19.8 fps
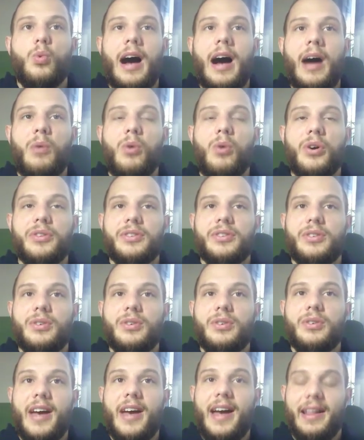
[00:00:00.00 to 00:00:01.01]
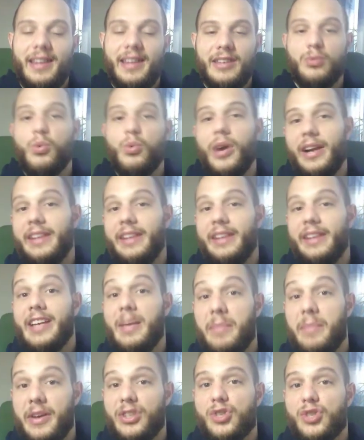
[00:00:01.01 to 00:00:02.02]
I want to add as well an
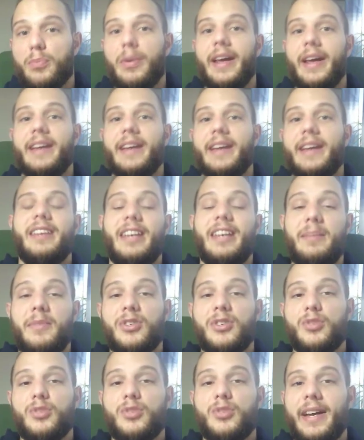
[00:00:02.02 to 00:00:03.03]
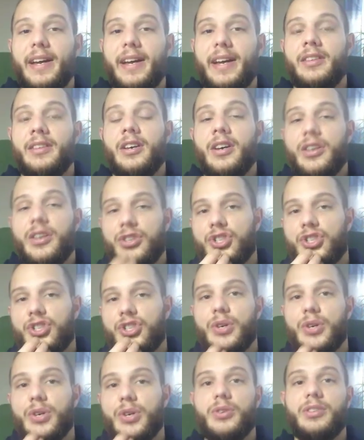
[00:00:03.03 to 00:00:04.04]
image plane. The image plane
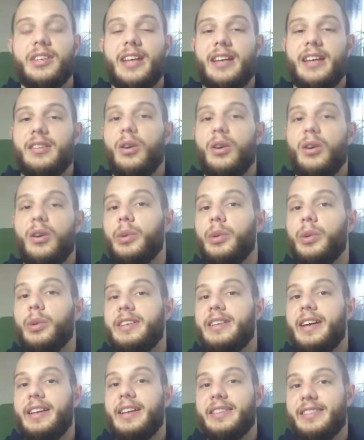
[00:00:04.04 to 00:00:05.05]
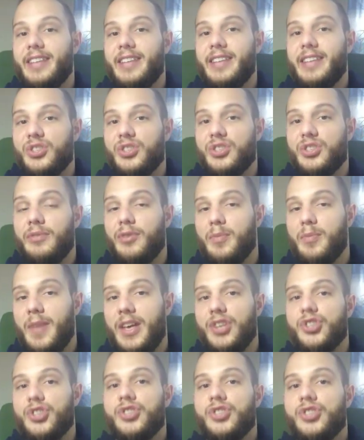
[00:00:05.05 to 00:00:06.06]
should get only a texture
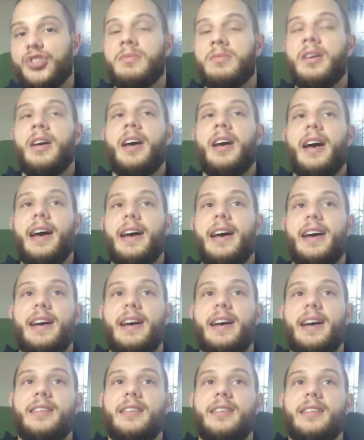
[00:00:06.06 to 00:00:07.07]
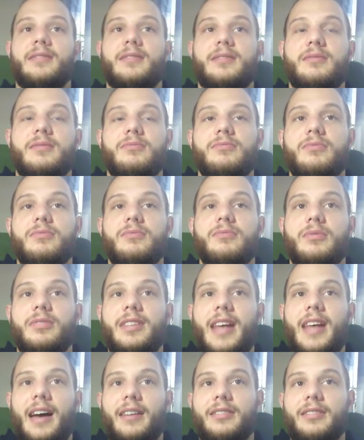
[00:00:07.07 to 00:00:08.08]
information, and
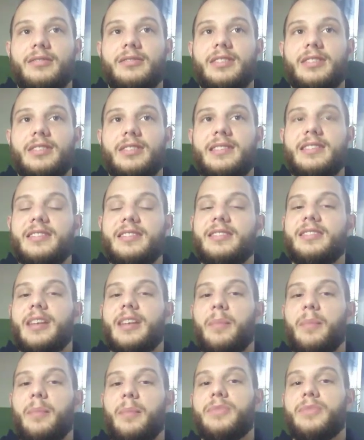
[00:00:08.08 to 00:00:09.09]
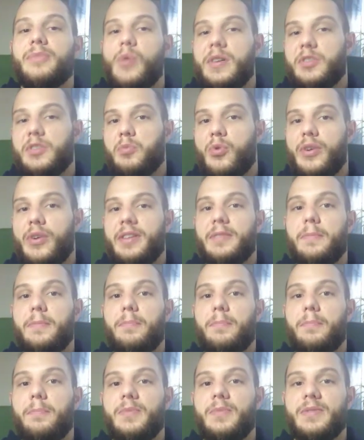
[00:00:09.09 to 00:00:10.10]
yeah, this is some transparent
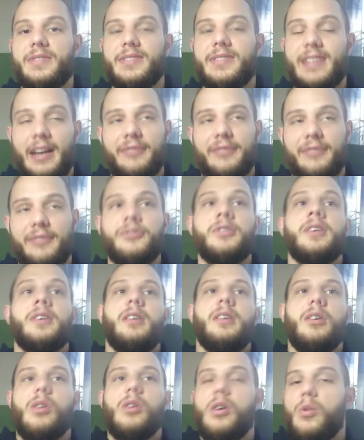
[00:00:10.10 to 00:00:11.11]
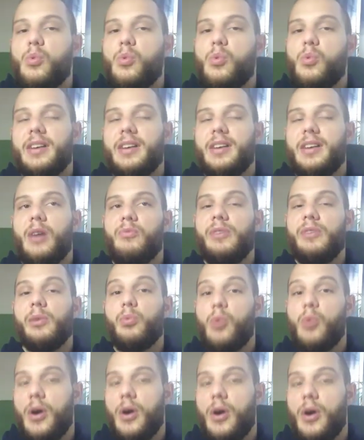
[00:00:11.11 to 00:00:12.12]
stuff, or I will
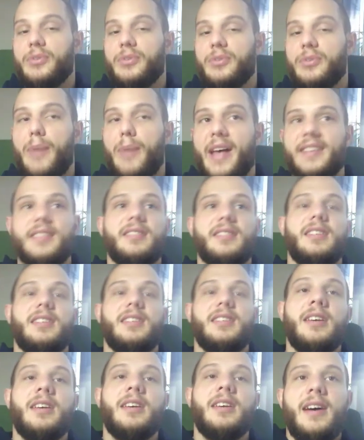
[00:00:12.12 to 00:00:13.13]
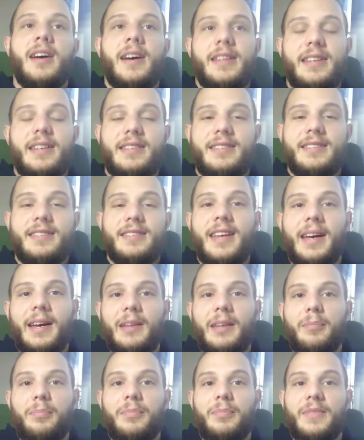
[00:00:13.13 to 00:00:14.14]
work with opacity. The
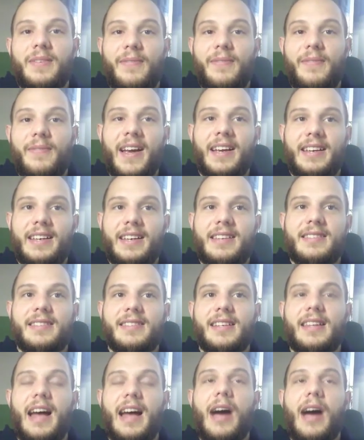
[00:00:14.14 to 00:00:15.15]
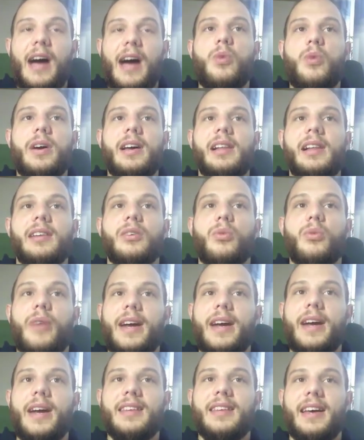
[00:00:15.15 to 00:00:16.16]
second thing is that I will
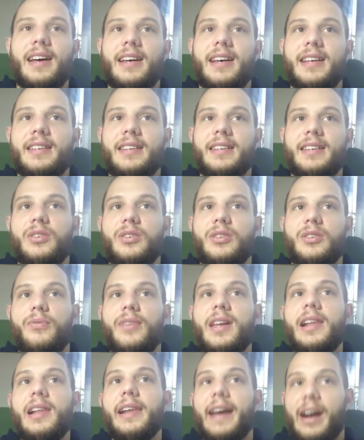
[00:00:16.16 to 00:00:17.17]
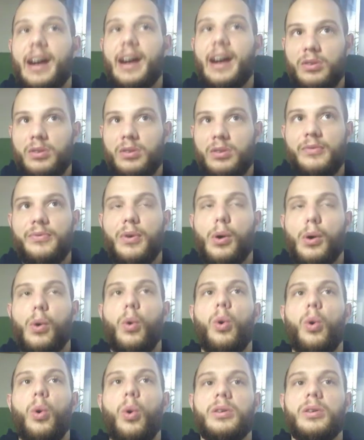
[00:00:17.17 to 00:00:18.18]
create an UV layout for
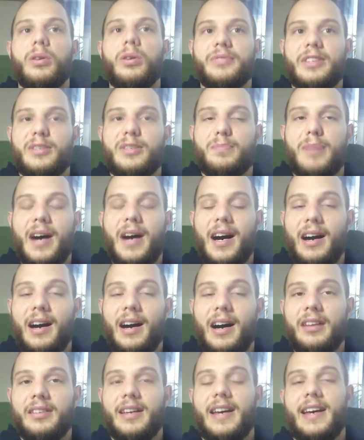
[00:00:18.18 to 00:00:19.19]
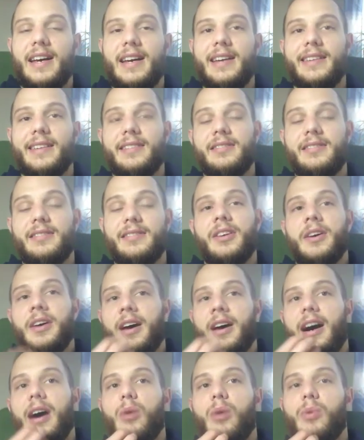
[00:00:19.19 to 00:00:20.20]
all of this part, and
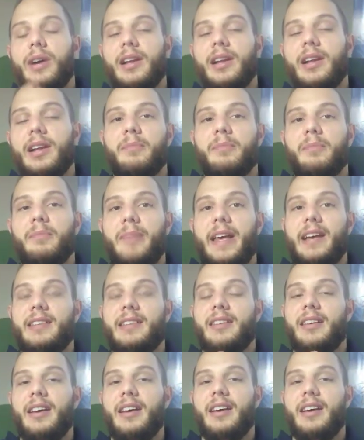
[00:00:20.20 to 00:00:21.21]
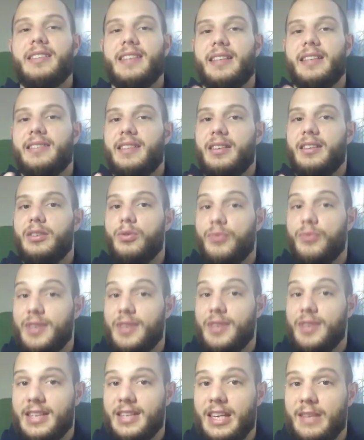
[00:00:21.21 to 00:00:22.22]
I will make set the
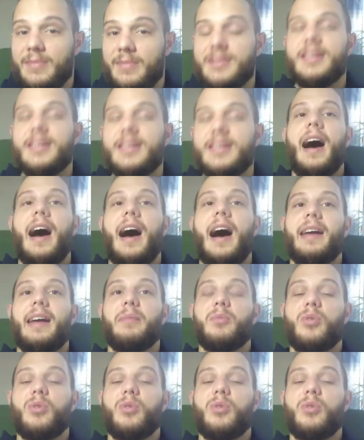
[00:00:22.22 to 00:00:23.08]
UV themes. I am